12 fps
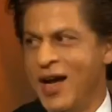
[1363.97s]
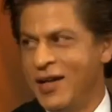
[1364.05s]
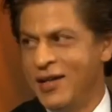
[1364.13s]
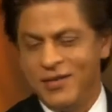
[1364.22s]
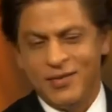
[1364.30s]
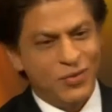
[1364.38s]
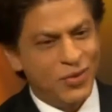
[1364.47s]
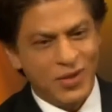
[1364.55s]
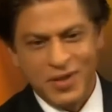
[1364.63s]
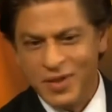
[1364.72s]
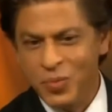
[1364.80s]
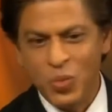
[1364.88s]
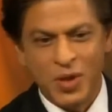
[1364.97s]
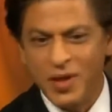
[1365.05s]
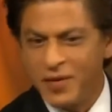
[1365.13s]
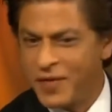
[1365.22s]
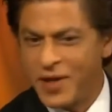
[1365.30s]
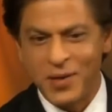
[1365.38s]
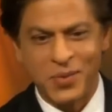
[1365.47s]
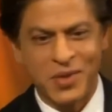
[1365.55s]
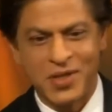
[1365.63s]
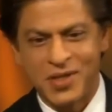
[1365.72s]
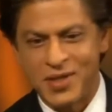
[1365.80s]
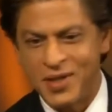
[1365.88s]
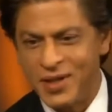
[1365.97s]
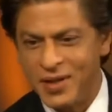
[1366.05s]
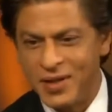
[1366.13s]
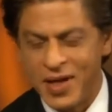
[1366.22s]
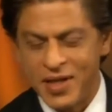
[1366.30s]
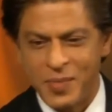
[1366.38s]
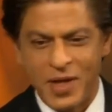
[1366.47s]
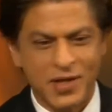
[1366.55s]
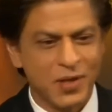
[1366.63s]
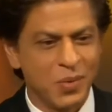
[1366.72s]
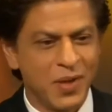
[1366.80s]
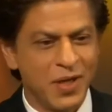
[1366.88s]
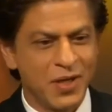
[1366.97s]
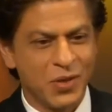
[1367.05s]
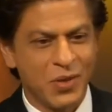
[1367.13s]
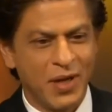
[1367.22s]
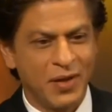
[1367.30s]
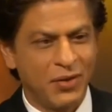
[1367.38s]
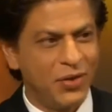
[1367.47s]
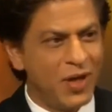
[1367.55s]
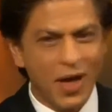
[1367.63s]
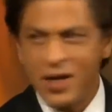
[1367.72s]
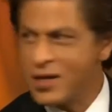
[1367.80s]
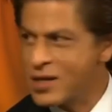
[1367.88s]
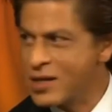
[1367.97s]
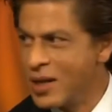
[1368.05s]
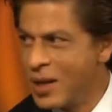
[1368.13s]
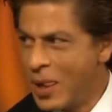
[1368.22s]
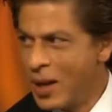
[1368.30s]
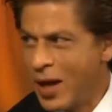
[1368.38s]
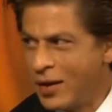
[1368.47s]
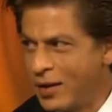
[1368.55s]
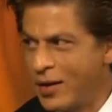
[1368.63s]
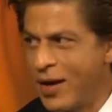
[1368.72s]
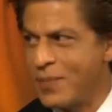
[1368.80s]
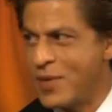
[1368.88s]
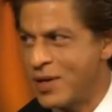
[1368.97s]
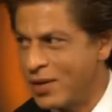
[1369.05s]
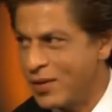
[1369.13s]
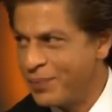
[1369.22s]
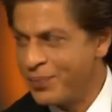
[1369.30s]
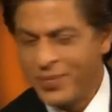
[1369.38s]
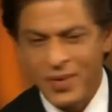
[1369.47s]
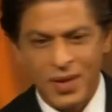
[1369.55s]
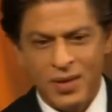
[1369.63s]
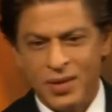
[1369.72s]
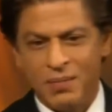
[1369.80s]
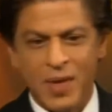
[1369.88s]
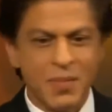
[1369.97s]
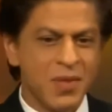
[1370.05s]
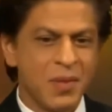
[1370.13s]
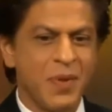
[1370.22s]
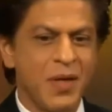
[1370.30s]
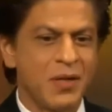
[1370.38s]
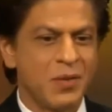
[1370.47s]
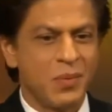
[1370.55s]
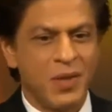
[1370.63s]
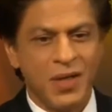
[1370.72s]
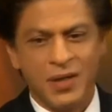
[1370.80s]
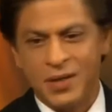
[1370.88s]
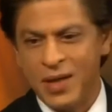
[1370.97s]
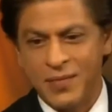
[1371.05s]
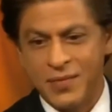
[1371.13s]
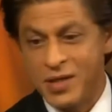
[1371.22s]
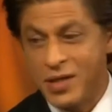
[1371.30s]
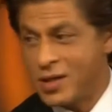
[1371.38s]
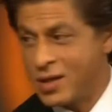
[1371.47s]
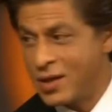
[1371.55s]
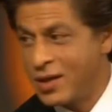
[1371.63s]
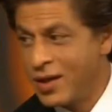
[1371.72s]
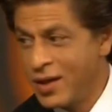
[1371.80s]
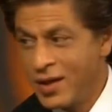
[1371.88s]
and her father had passed away. So I had 3 aunts and a grandmother, and then my mother passed away. I have a sister